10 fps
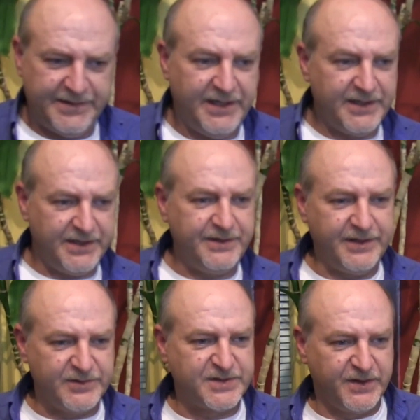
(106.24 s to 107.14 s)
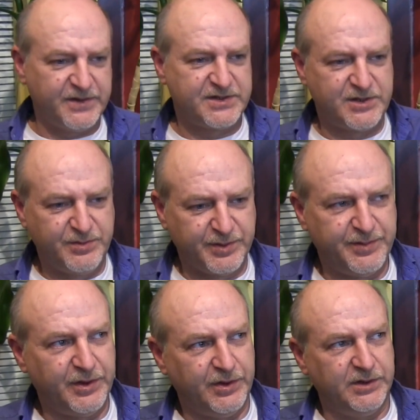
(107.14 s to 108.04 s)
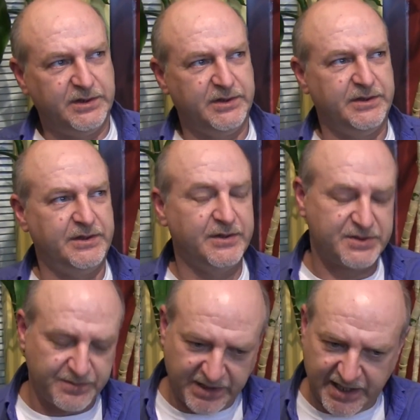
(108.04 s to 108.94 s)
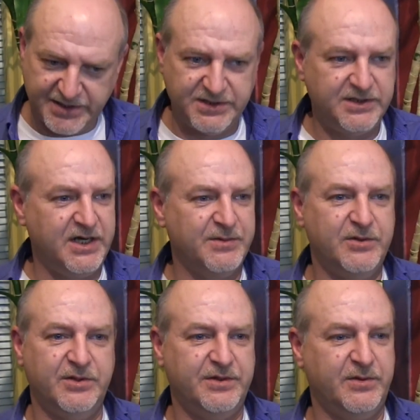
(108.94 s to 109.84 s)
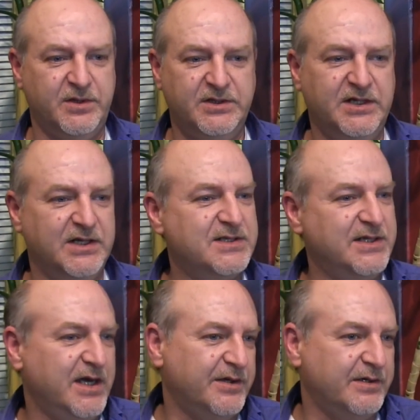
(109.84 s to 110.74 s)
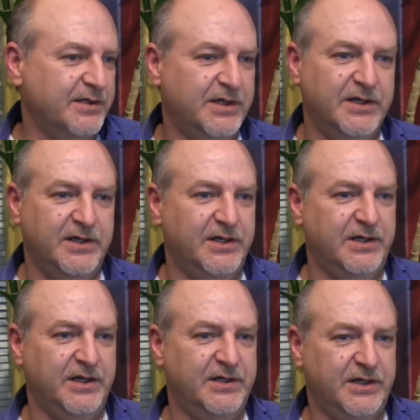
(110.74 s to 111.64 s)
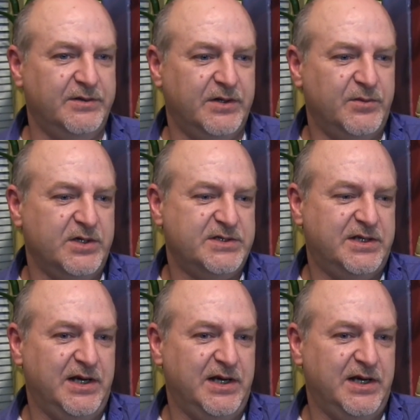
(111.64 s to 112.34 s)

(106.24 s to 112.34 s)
Yeah, that was about the Super Bowl. There were some guys in the neighborhood, they wanted to get together and, and, and watch the